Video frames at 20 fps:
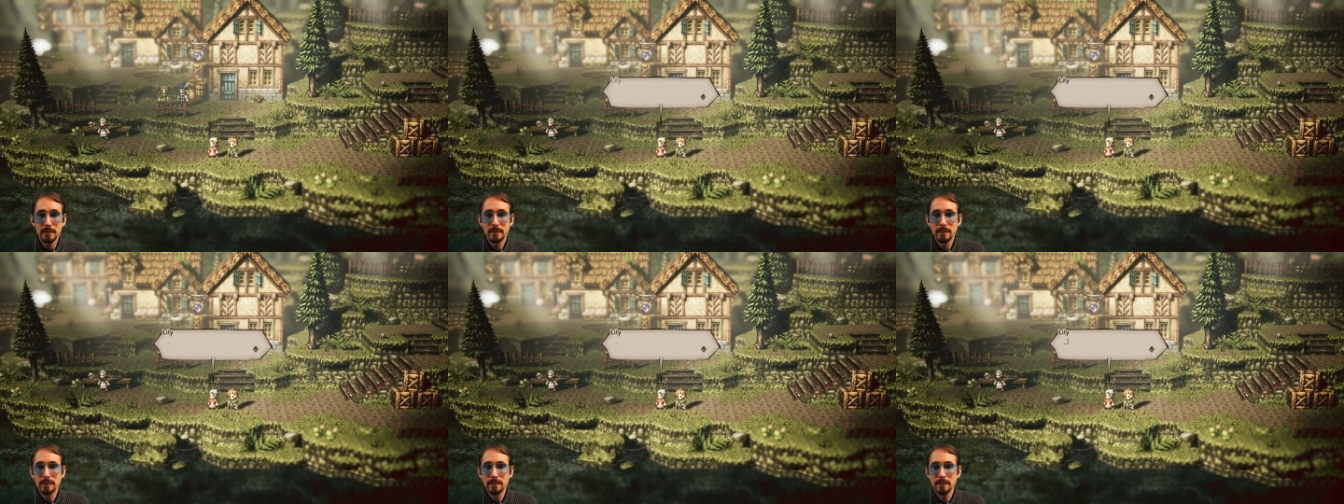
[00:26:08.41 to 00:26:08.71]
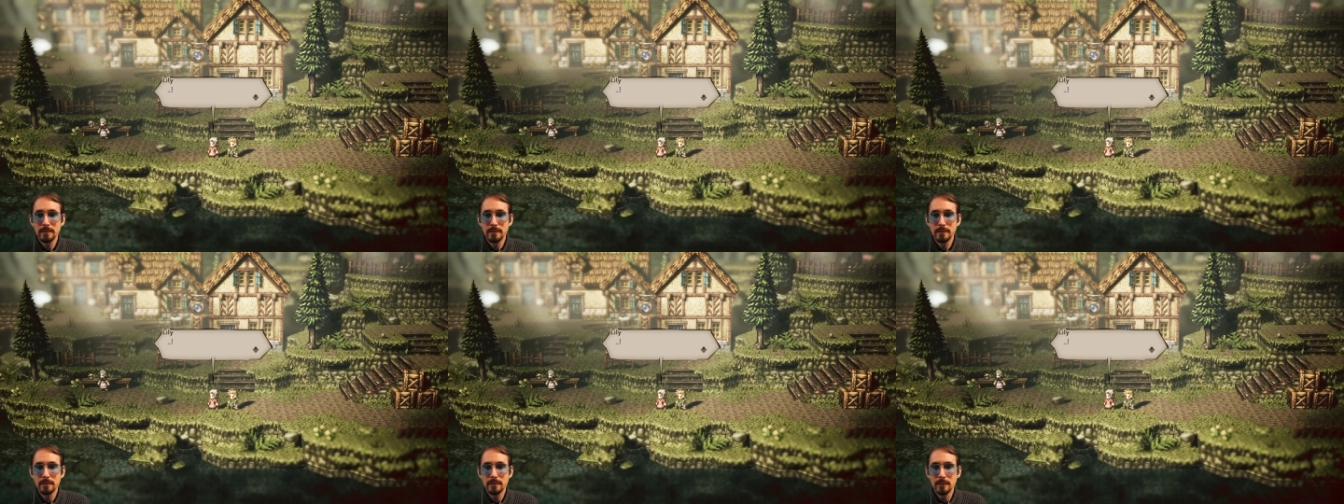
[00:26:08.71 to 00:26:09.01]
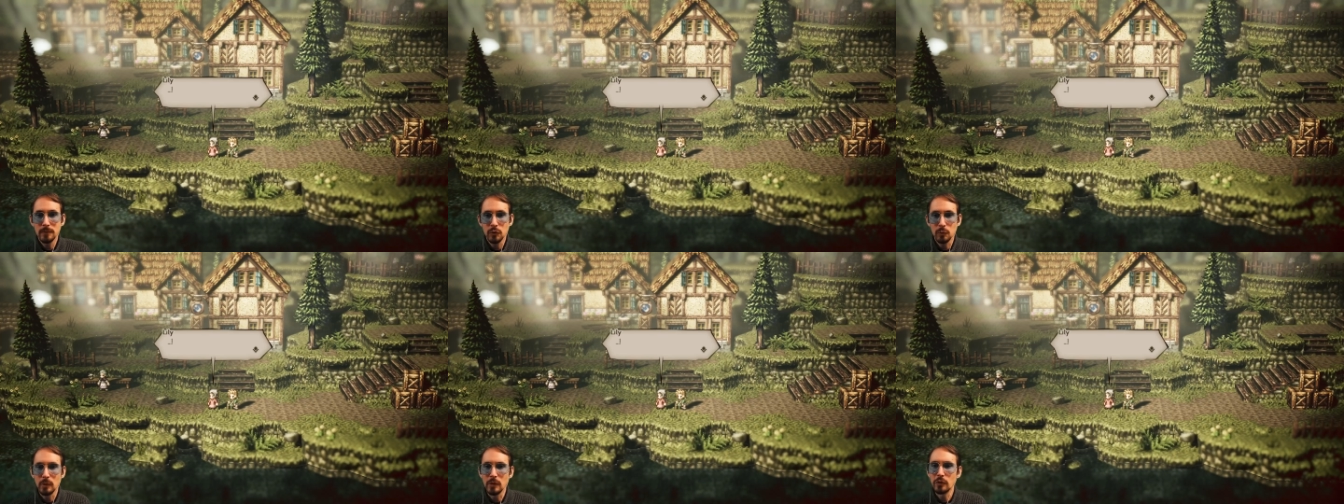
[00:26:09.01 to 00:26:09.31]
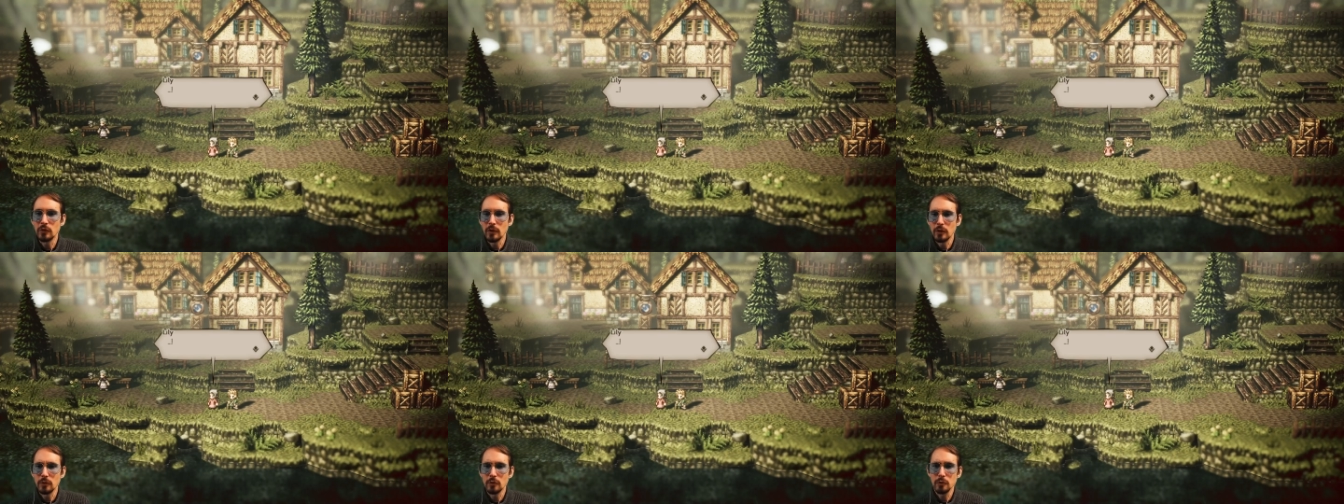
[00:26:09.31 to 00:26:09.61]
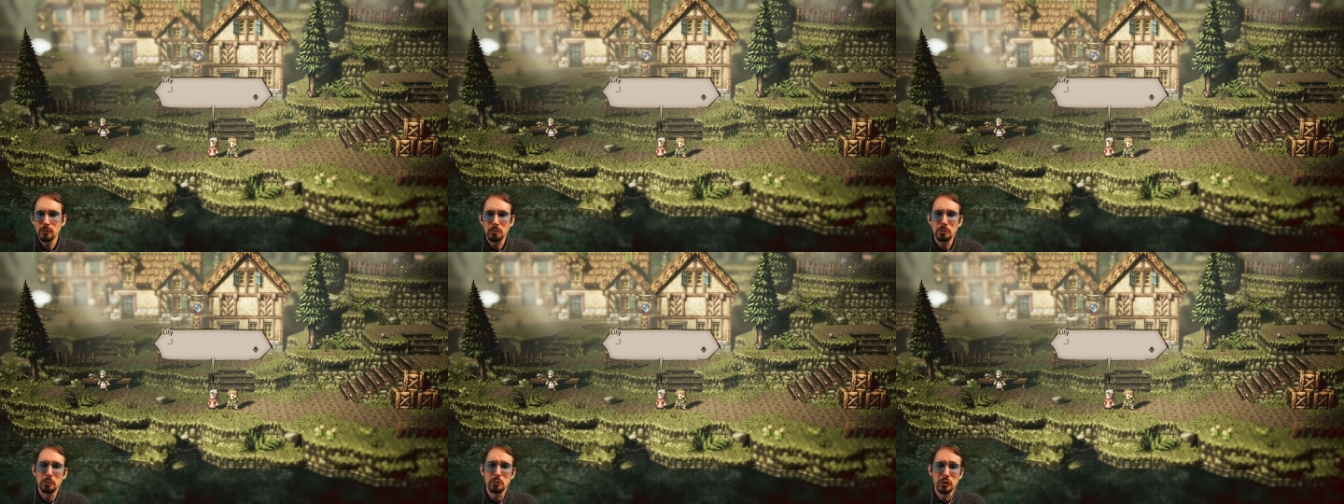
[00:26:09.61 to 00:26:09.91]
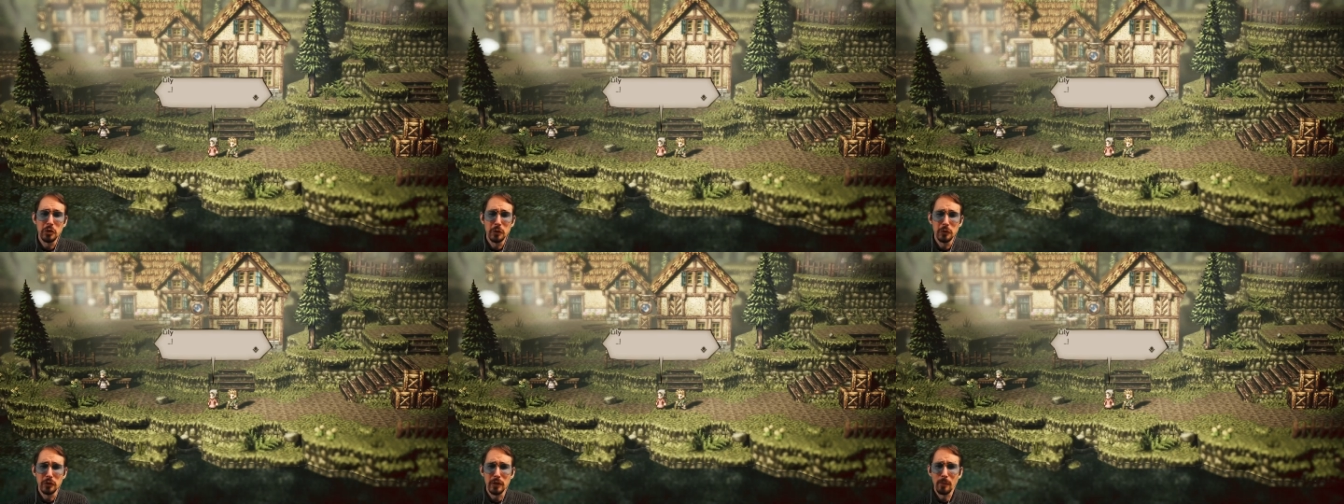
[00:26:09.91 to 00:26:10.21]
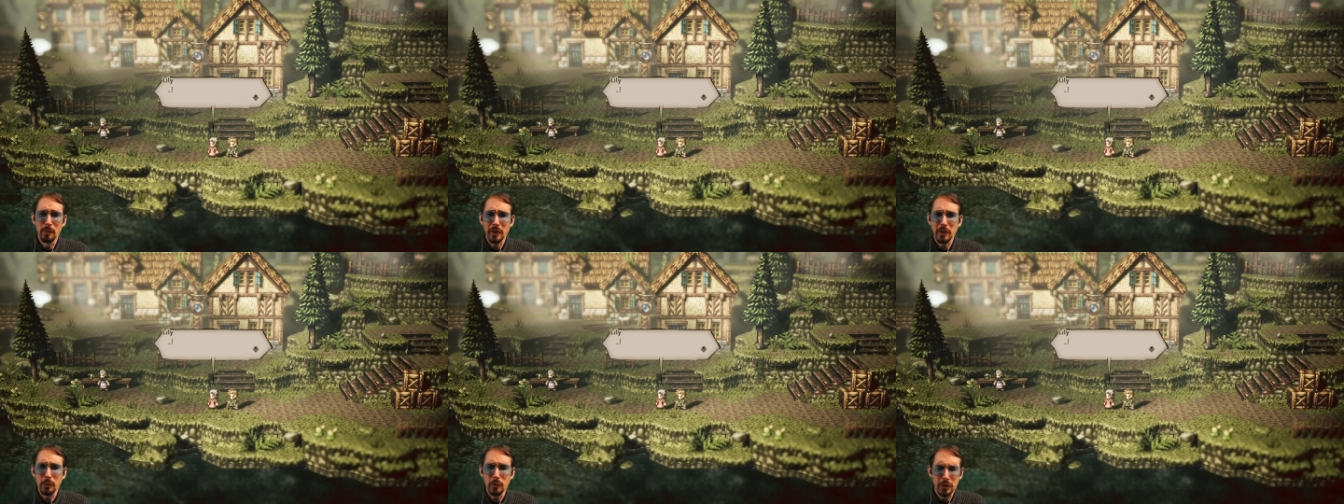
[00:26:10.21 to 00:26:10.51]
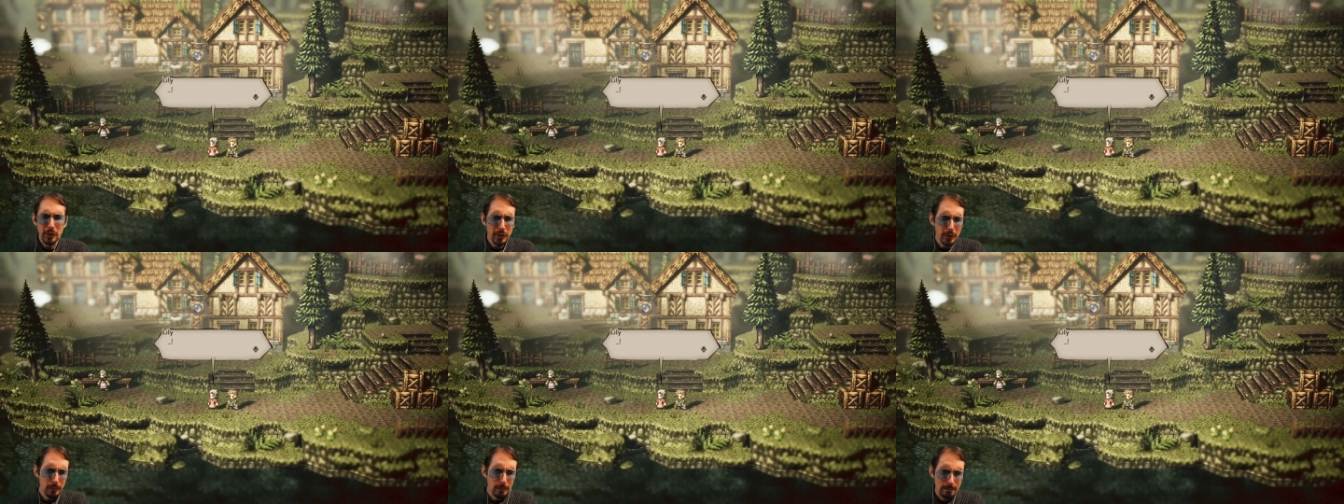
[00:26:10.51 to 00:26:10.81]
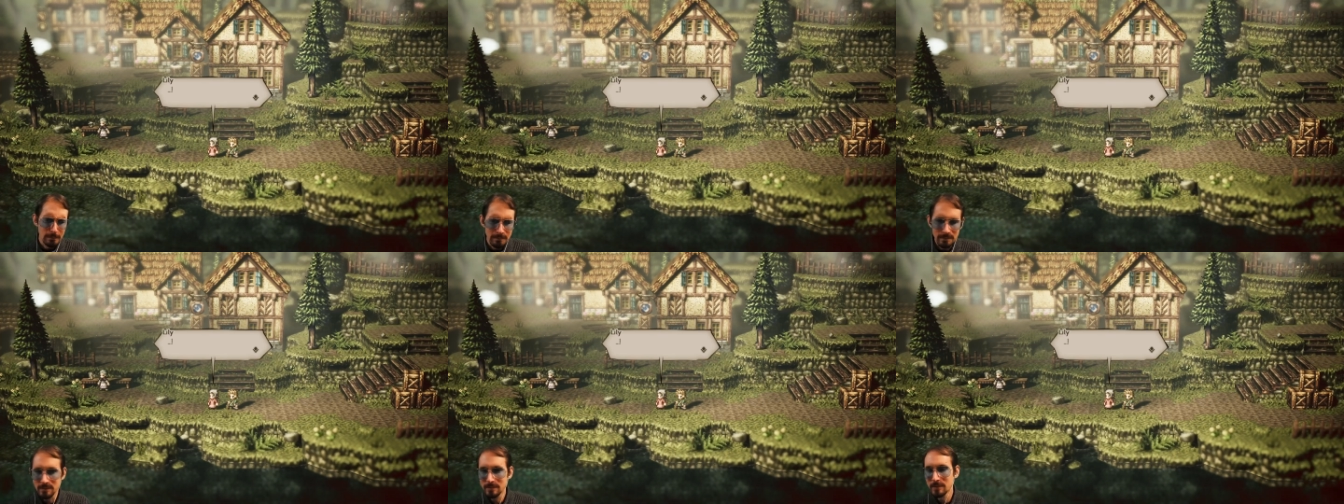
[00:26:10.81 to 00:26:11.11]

But Means there's still something you can do.